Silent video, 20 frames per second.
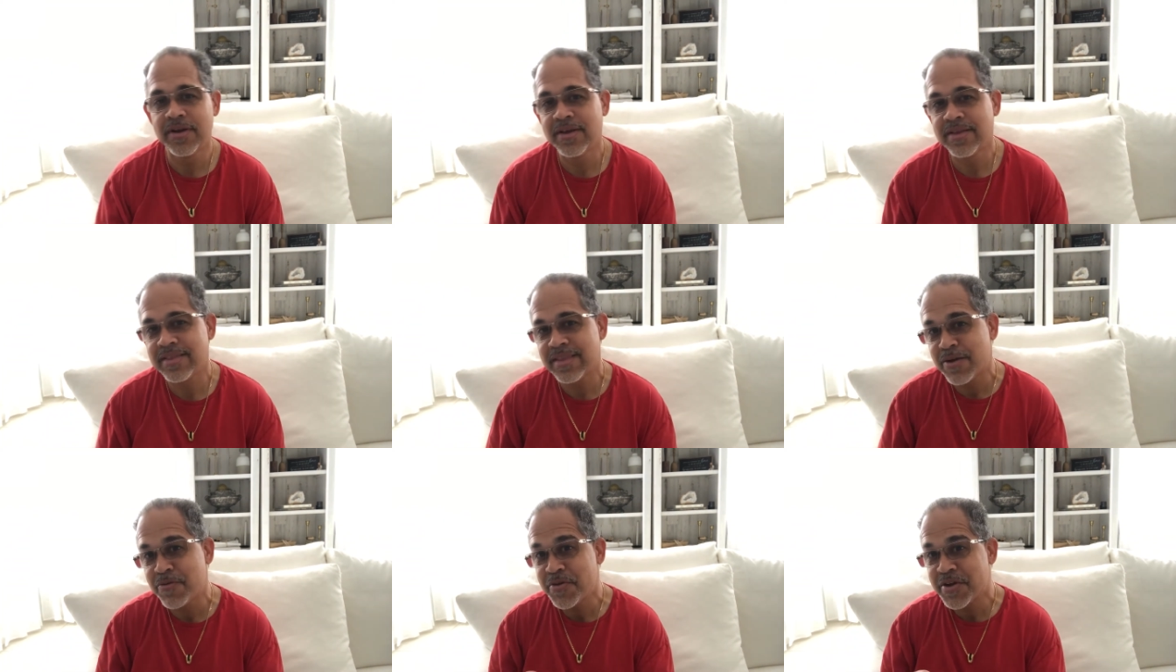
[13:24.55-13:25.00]

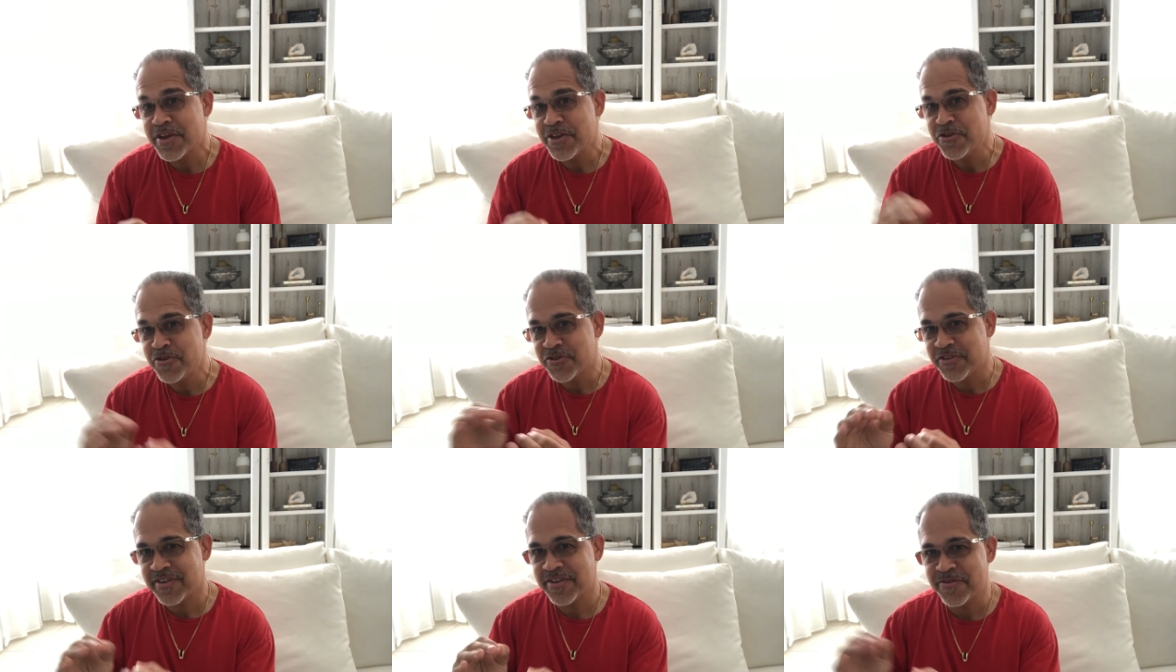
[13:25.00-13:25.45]
Then we can
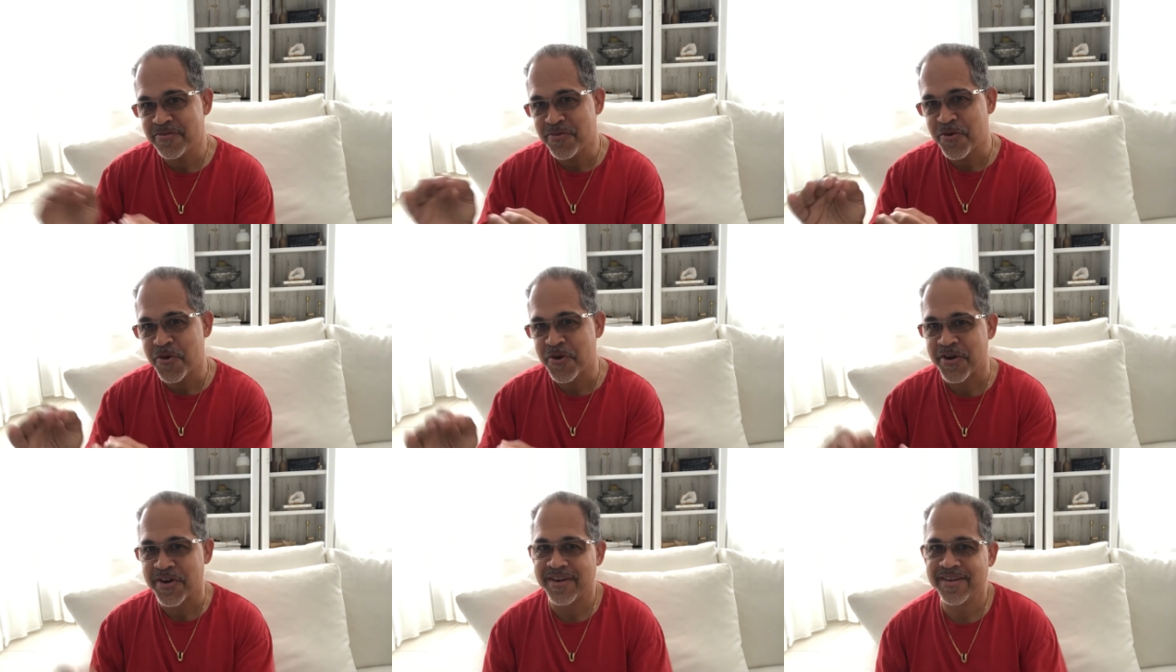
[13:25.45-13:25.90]
use a little
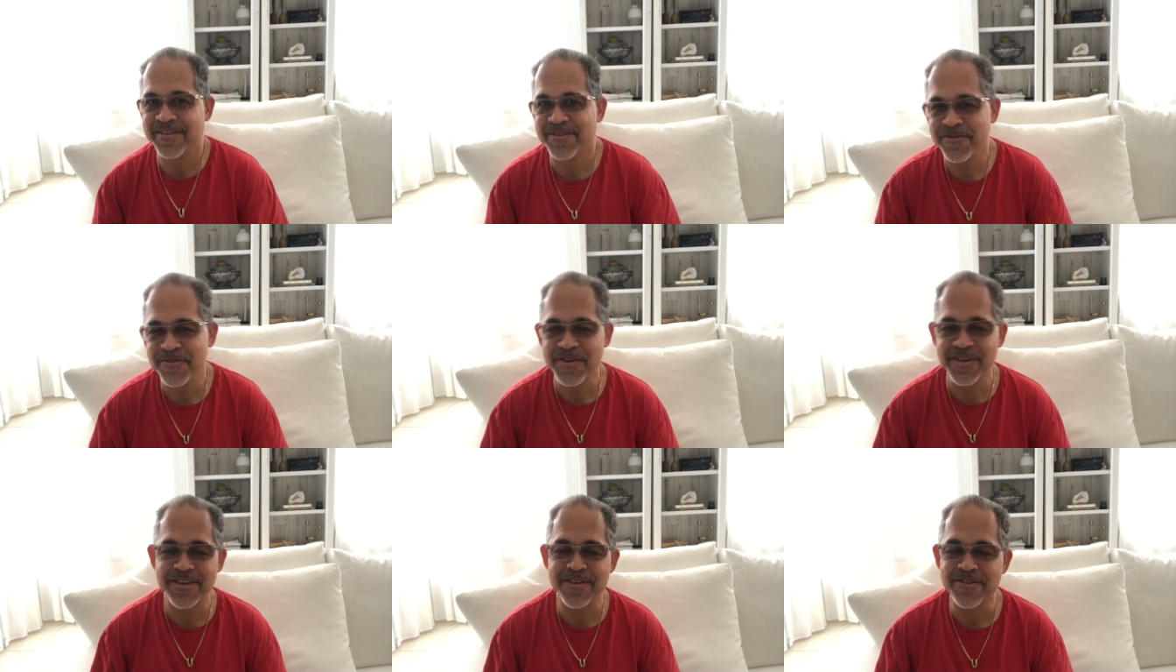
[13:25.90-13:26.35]
more.
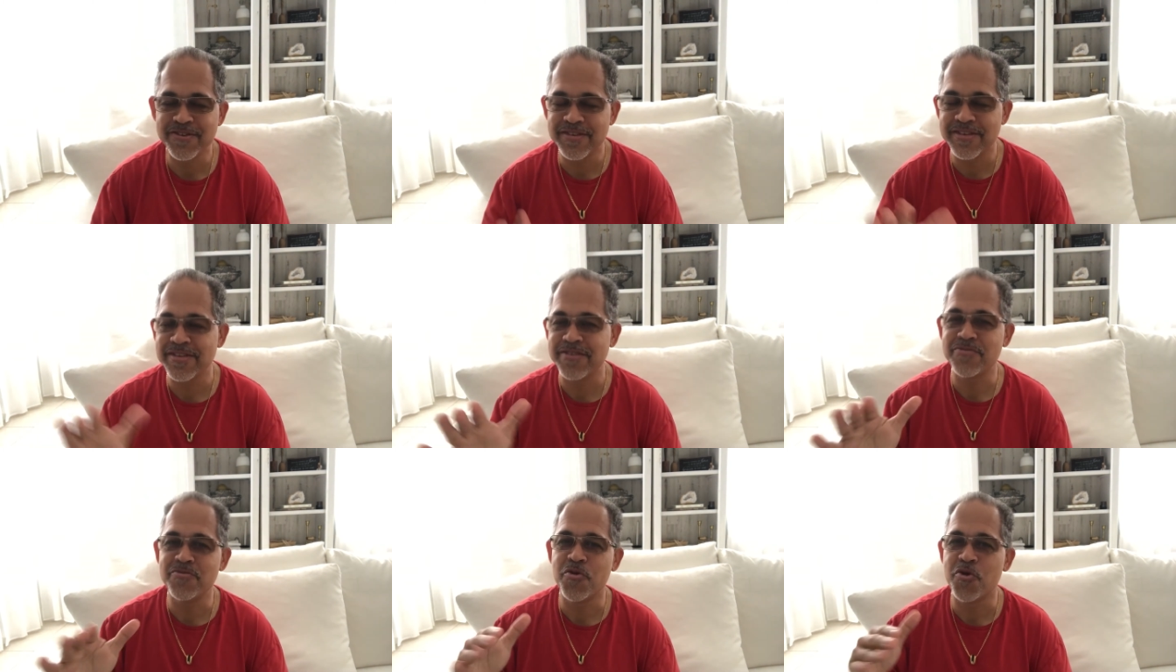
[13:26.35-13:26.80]
We can use a
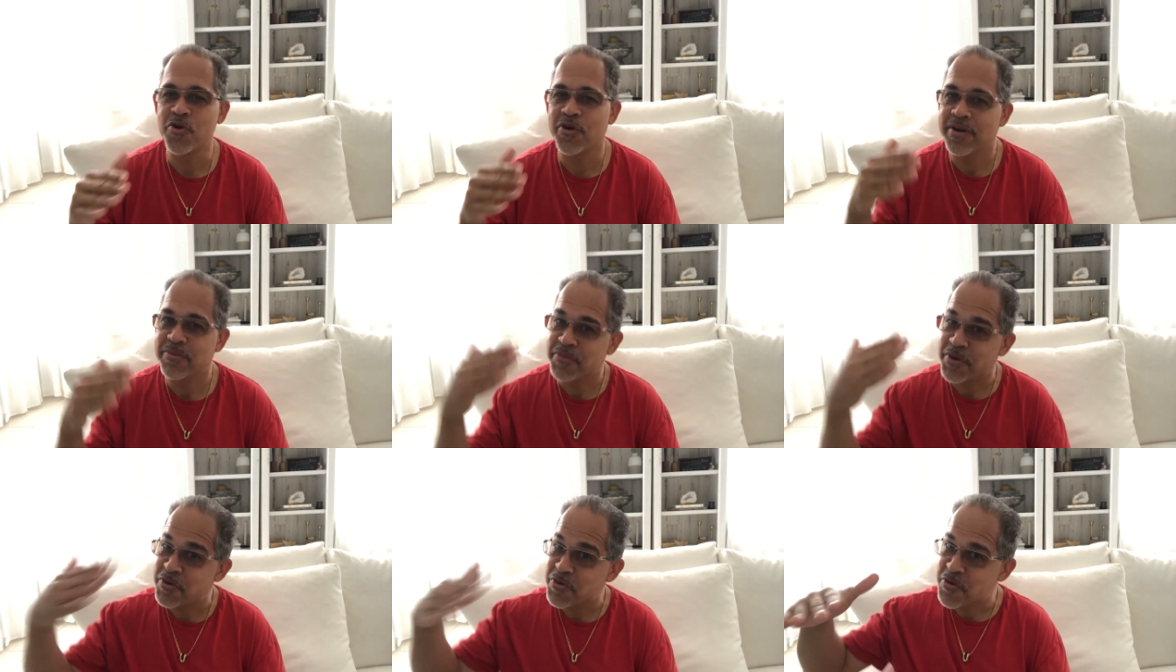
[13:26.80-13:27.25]
little more,
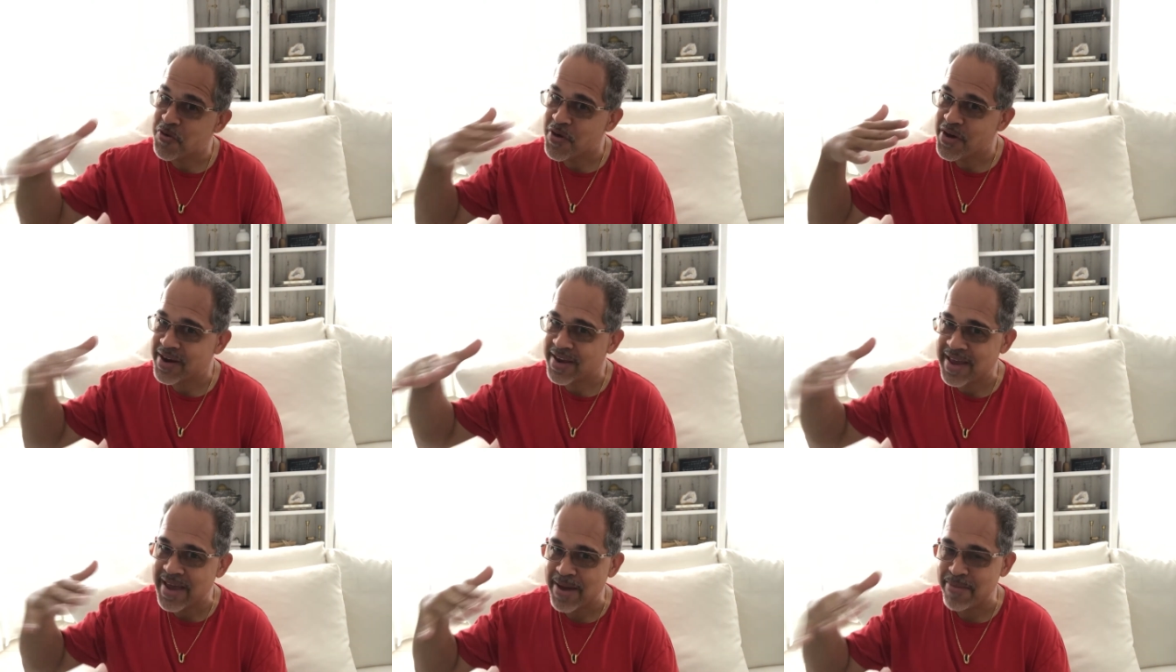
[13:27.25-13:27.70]
but we
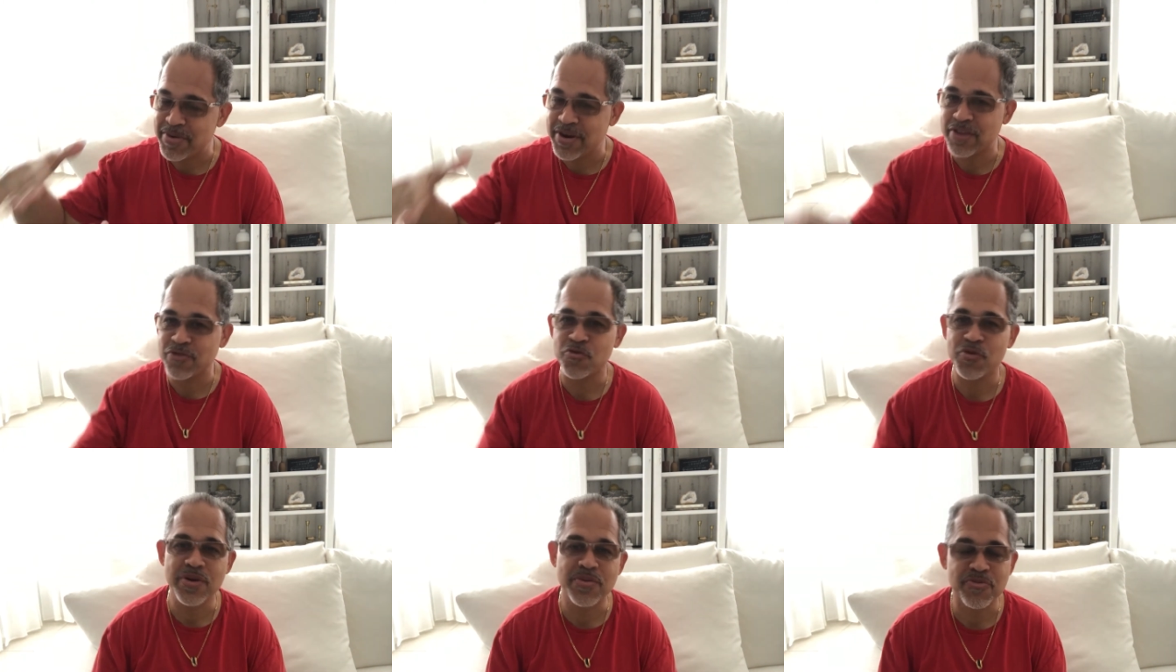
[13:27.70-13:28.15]
want to cap it at
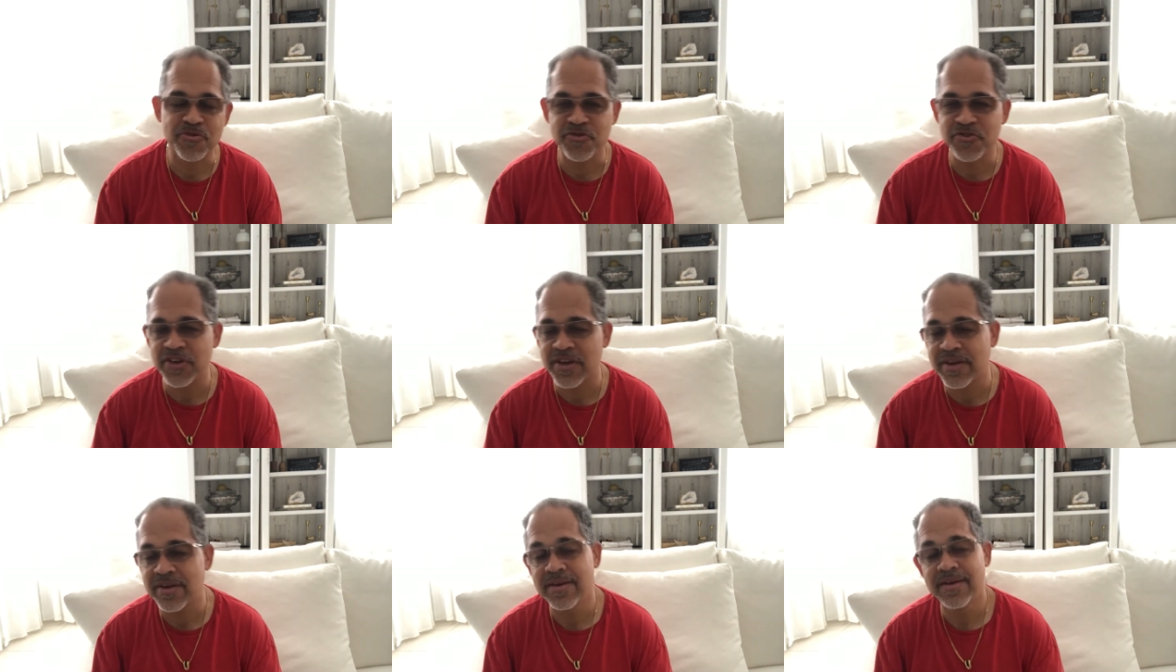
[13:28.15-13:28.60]

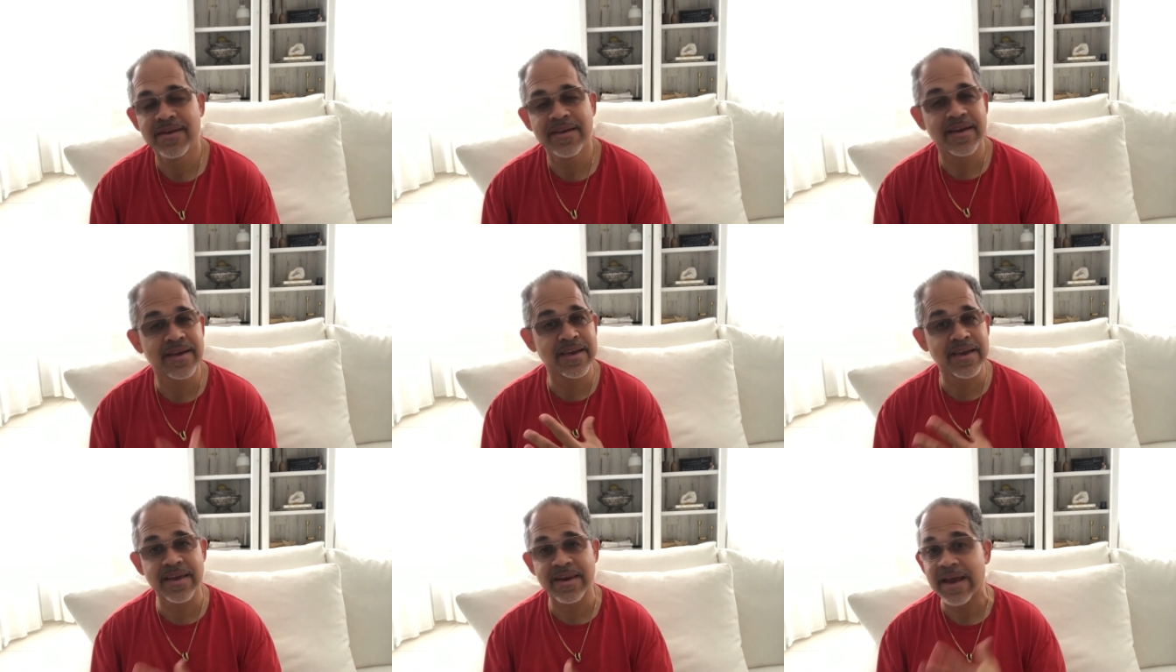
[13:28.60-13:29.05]
20%.
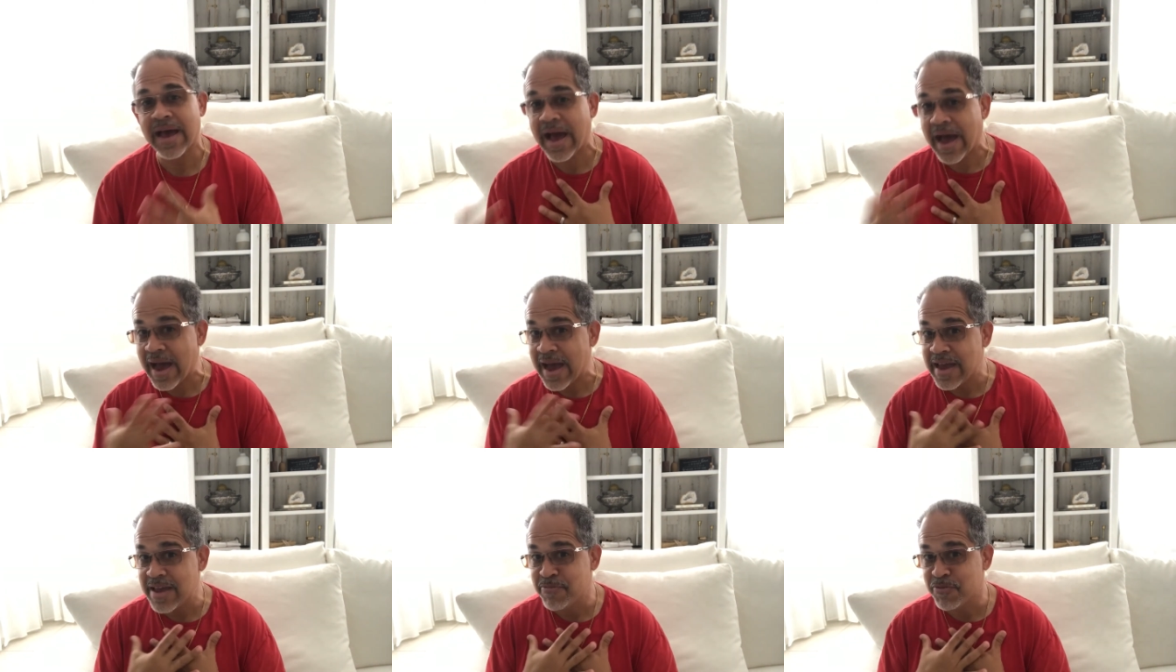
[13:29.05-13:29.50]
Again,
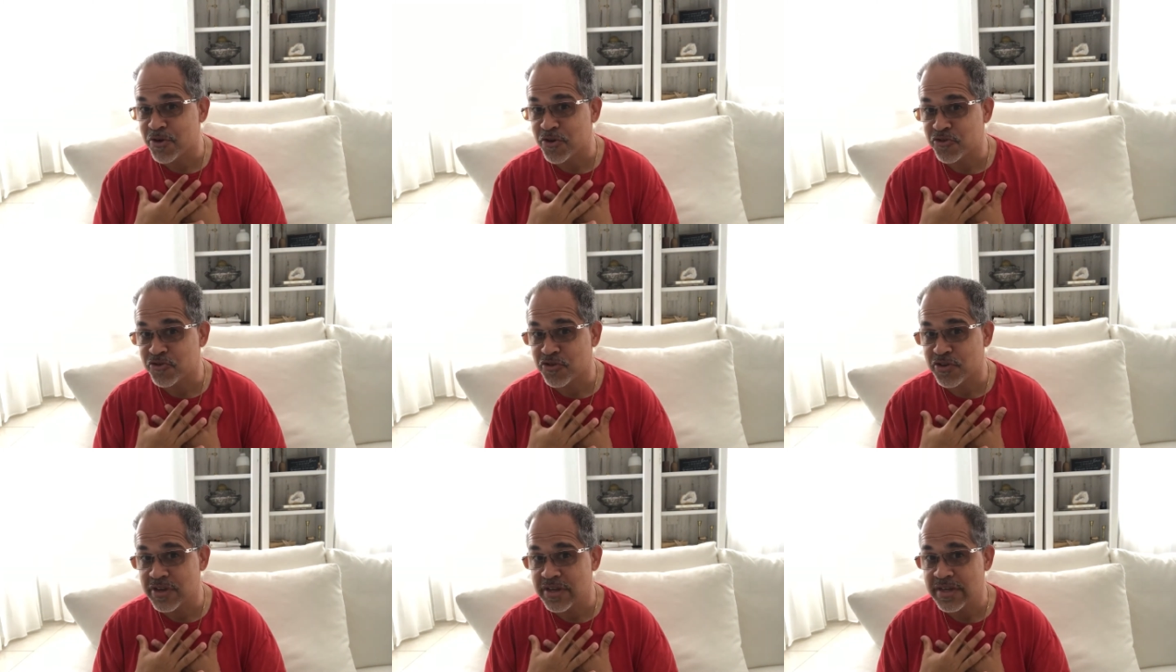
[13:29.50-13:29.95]
I
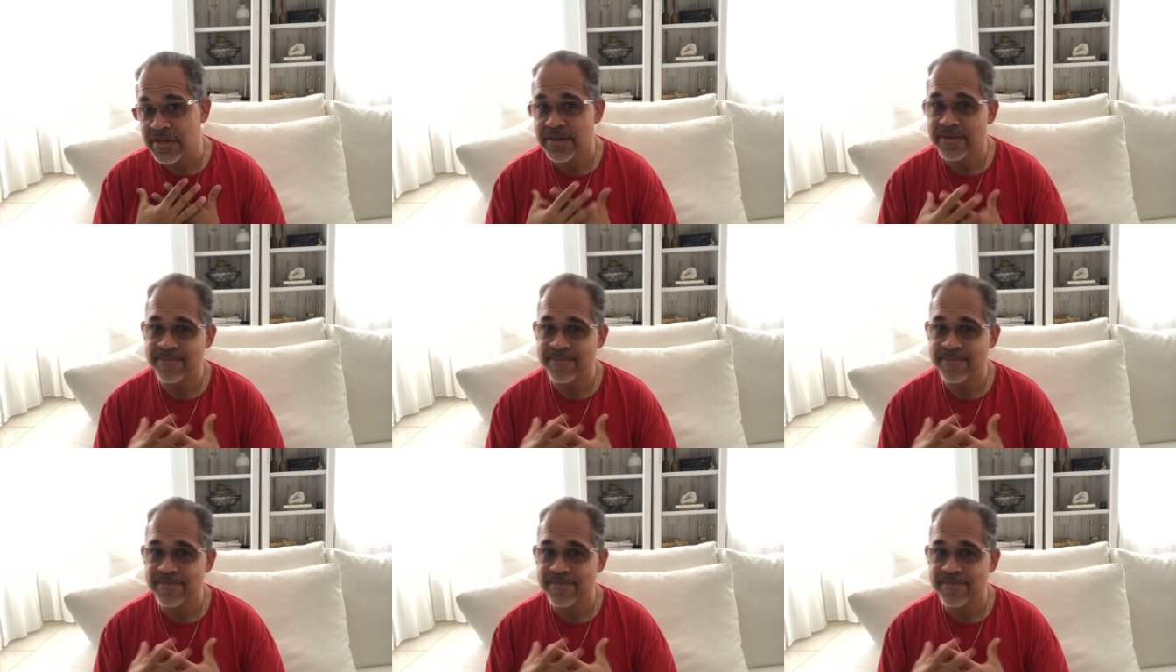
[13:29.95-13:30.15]
personally